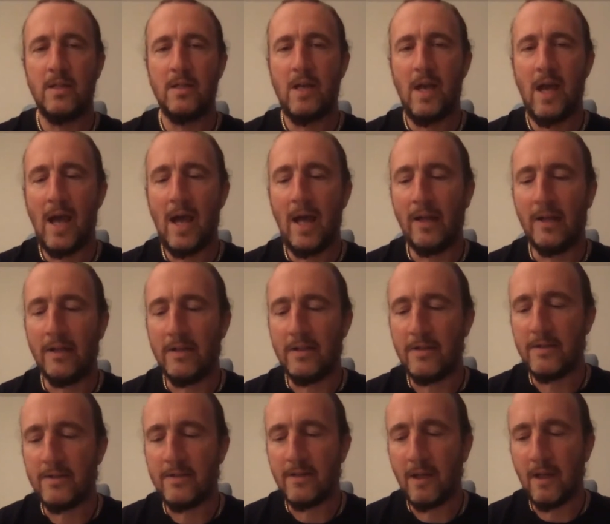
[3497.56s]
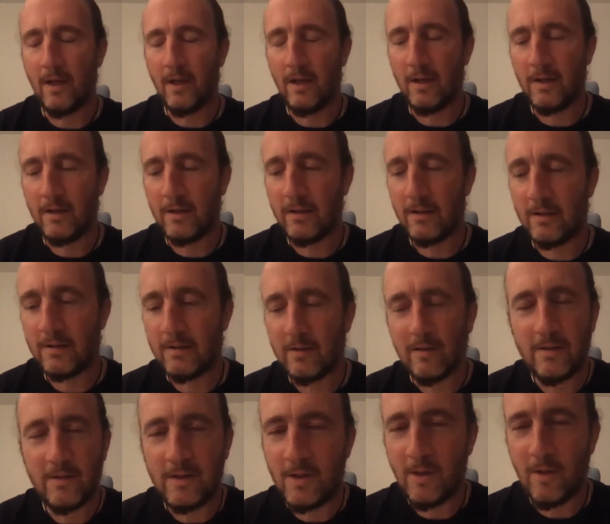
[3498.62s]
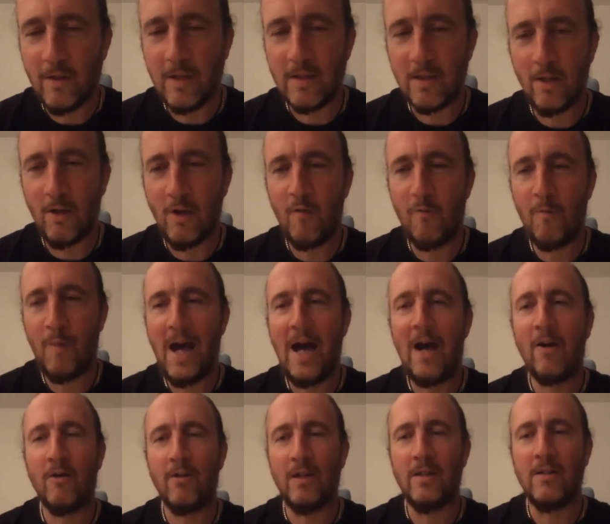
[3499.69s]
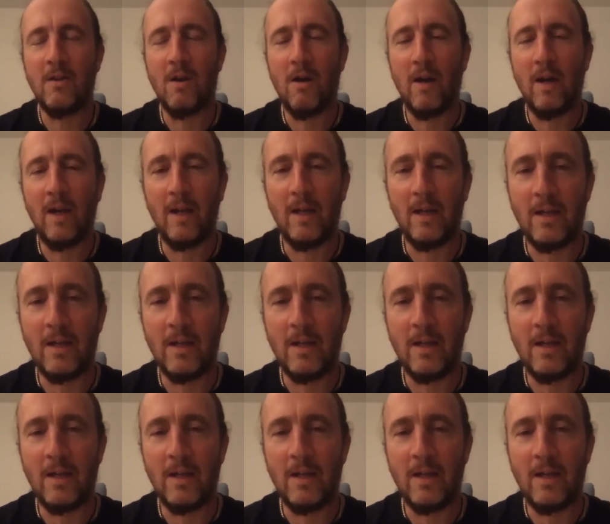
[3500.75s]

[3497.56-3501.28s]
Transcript: and there's a lot of power in dying,